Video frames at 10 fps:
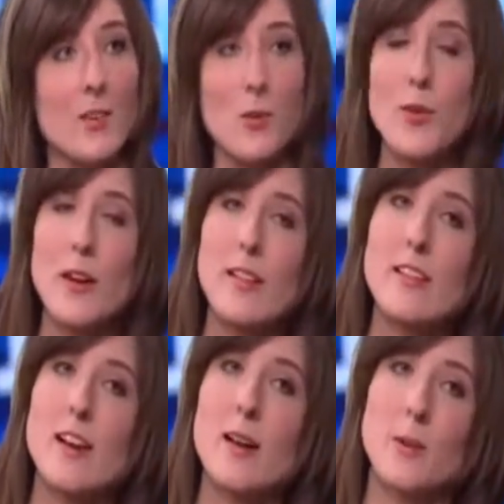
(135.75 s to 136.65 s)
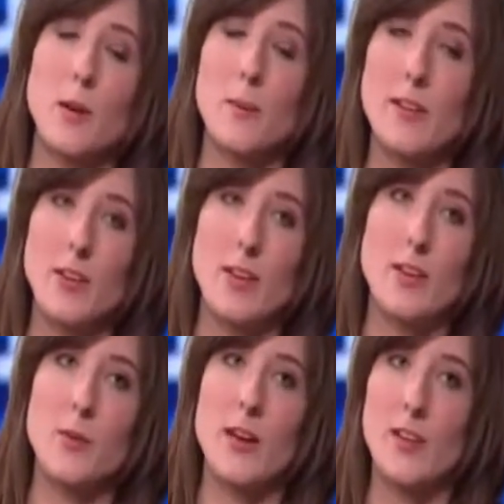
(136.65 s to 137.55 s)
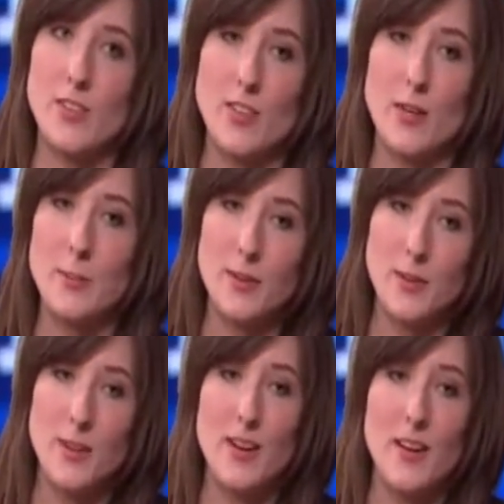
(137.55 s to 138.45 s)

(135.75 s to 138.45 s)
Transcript: don't forget the time where your mother hit you and I stopped her,